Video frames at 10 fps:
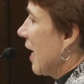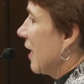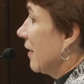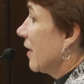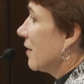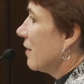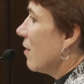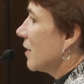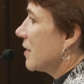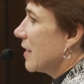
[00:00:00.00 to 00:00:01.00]
and yet the
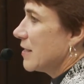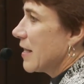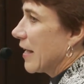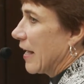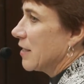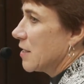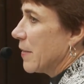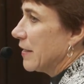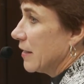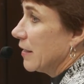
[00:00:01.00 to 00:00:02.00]
law says they can't
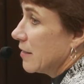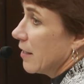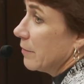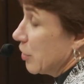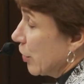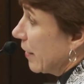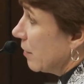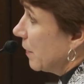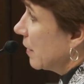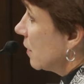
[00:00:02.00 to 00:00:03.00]
spend any time in
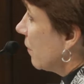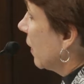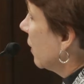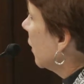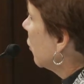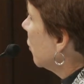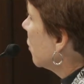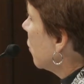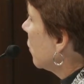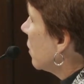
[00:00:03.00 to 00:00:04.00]
jail because violations
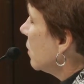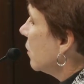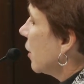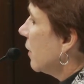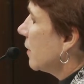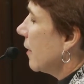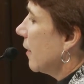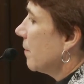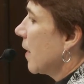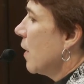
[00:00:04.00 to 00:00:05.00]
don't include jail
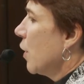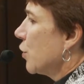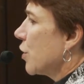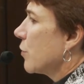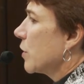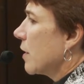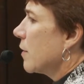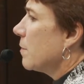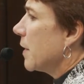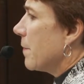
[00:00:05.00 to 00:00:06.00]
time. So there was a
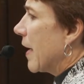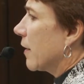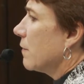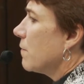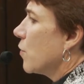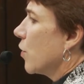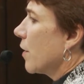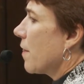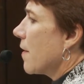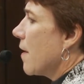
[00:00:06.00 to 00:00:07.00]
little bit of back and
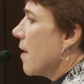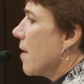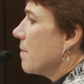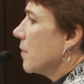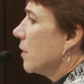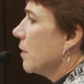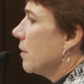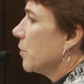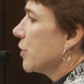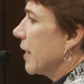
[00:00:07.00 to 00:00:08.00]
forth. The
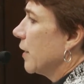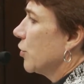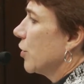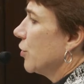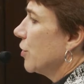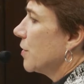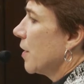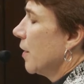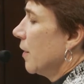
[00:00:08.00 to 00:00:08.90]
presiding judges